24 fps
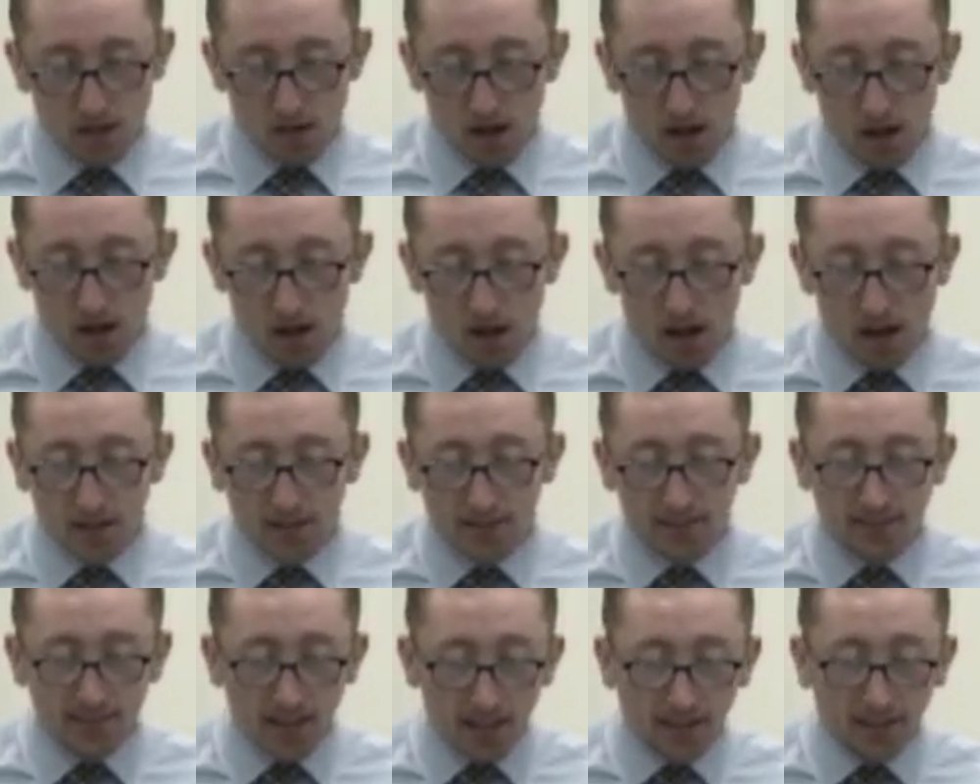
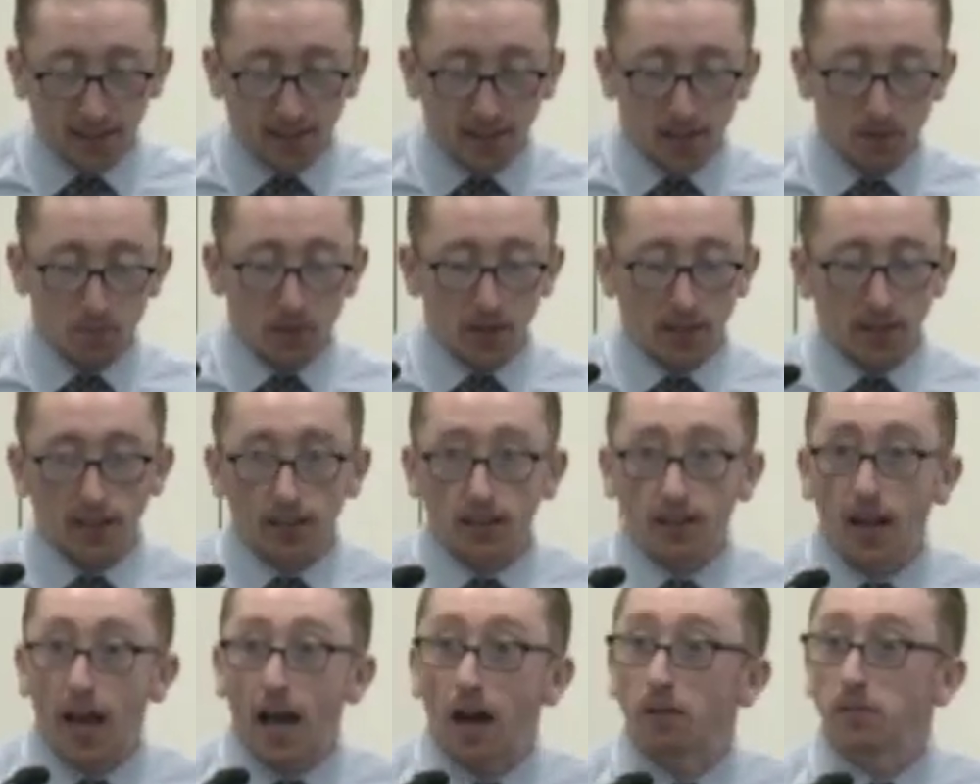Senate
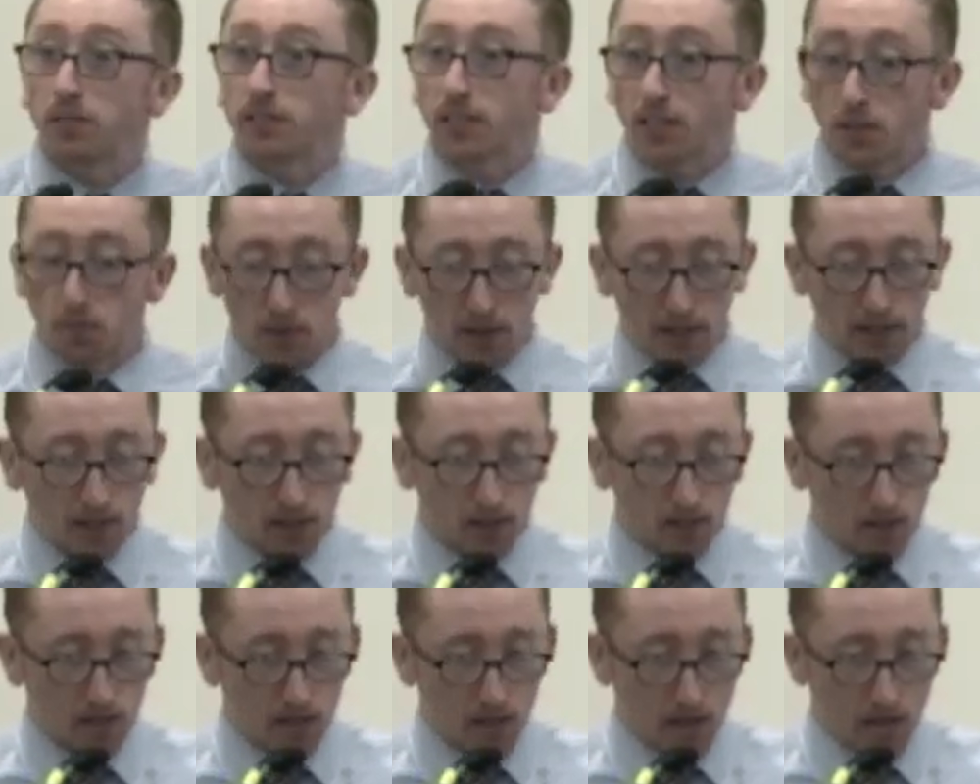committee, House
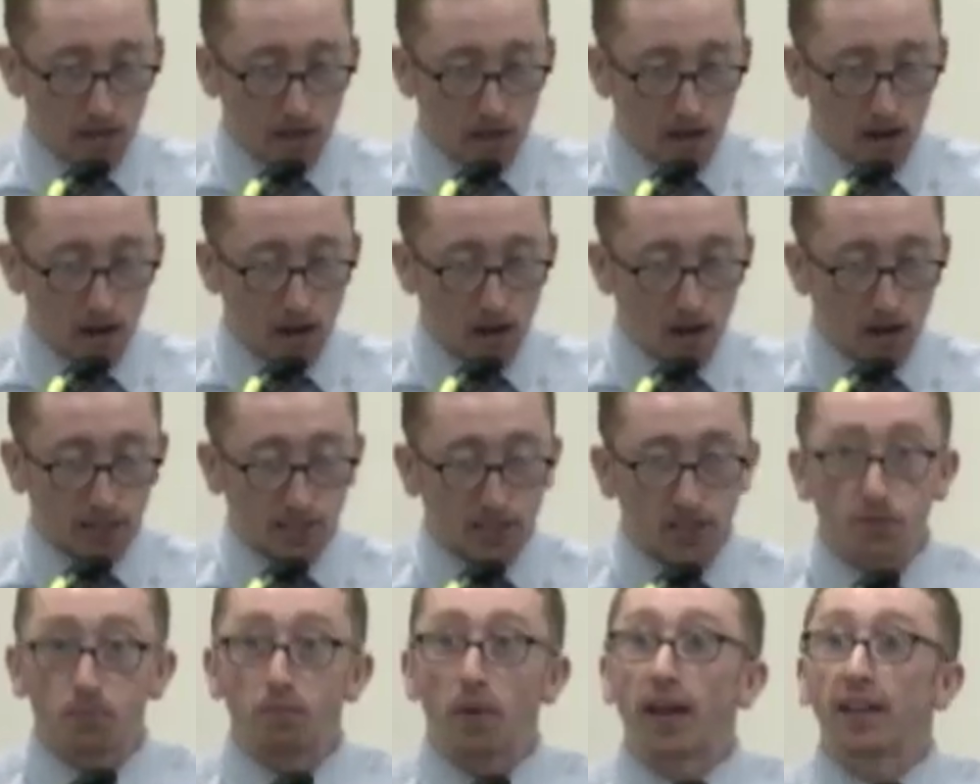committee,
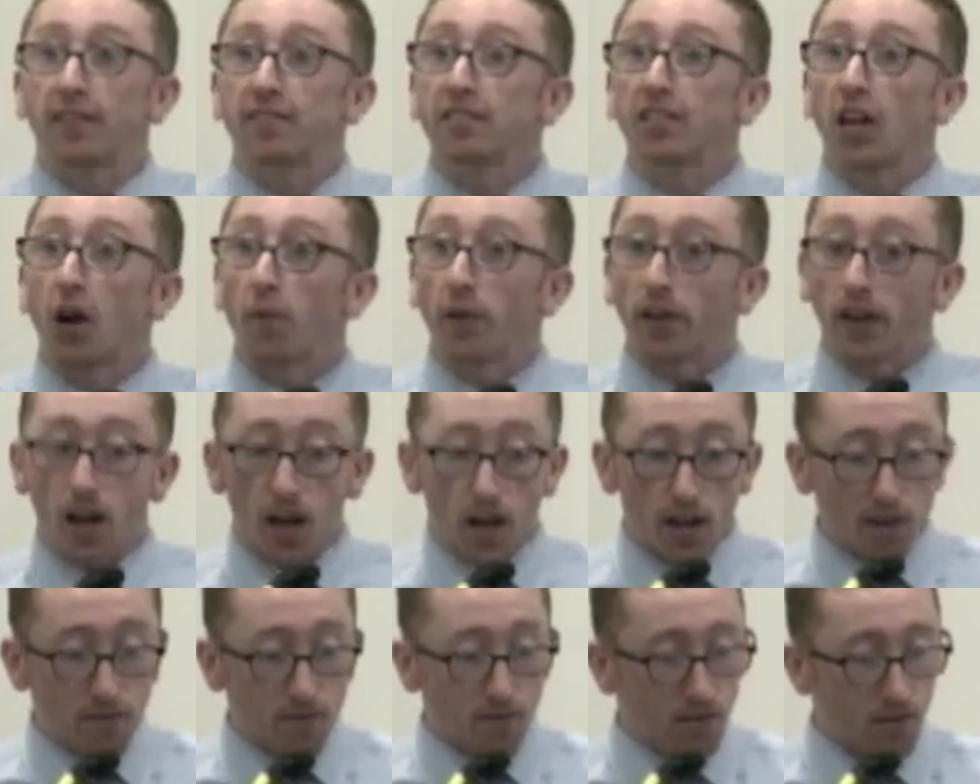debates going
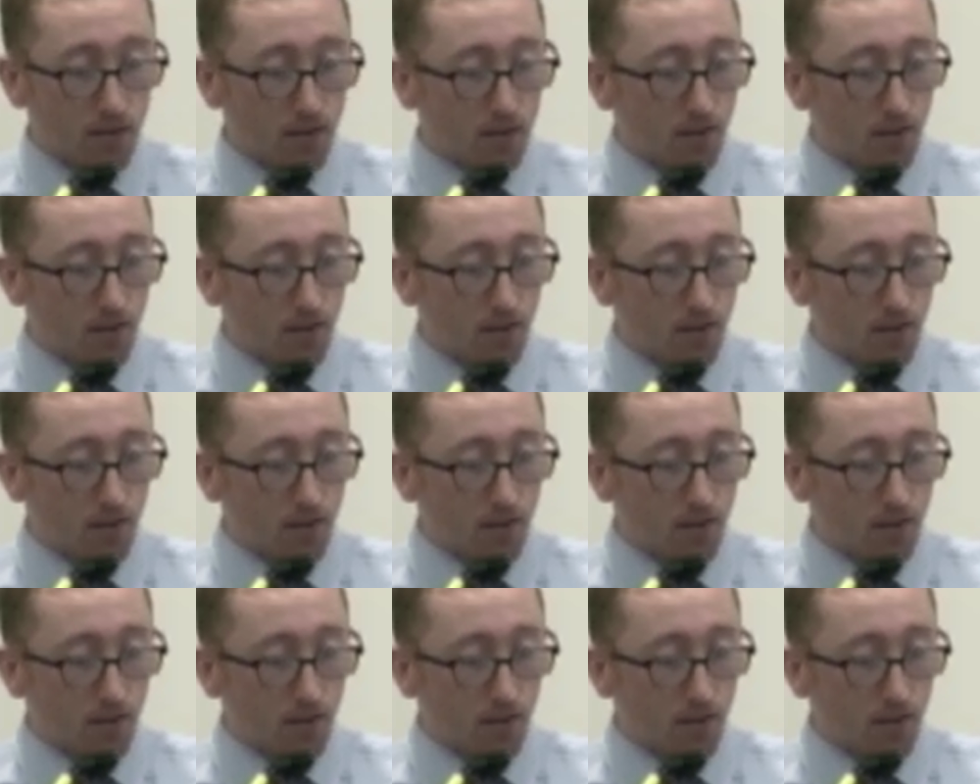on.